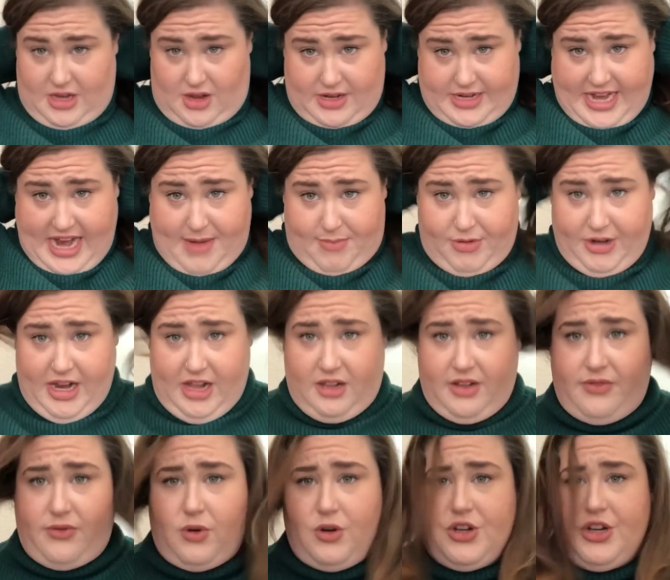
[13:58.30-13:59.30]

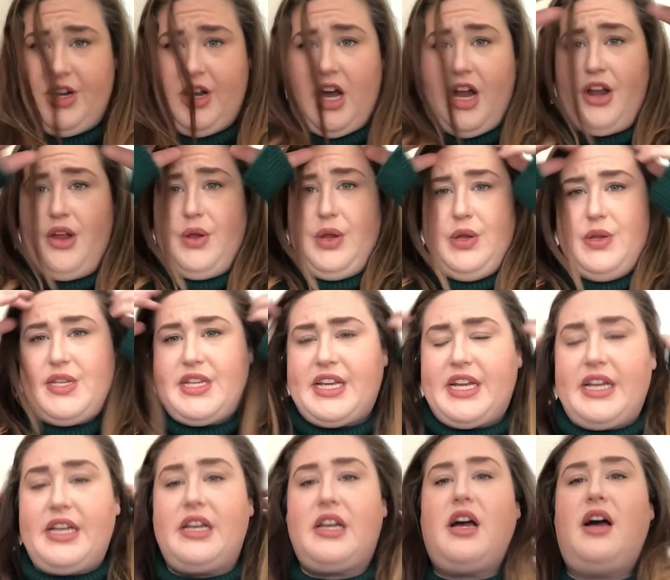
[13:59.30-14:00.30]
Gabriella Fortunato use
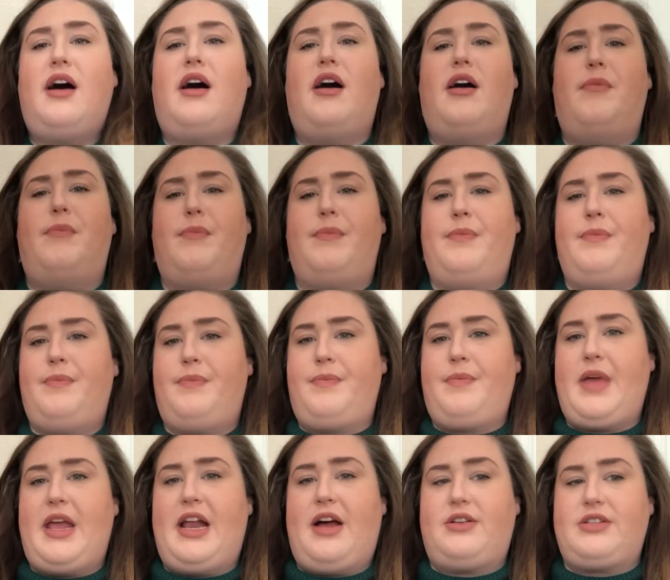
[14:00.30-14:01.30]
it,
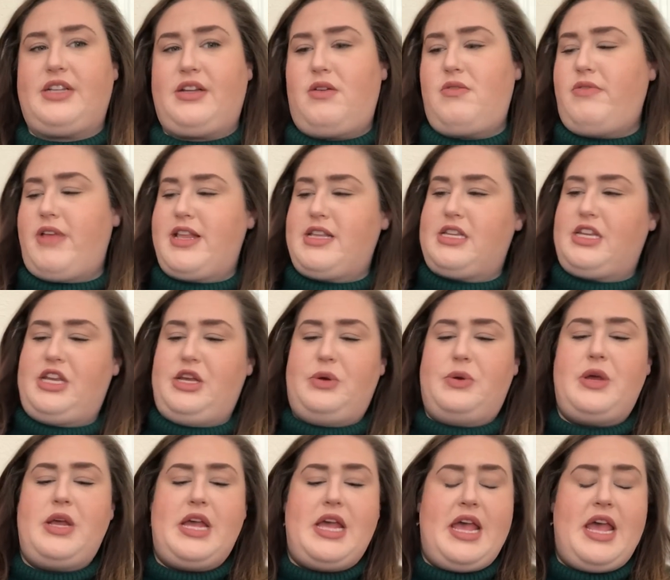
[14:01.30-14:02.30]
and I was like, oh, that's cute.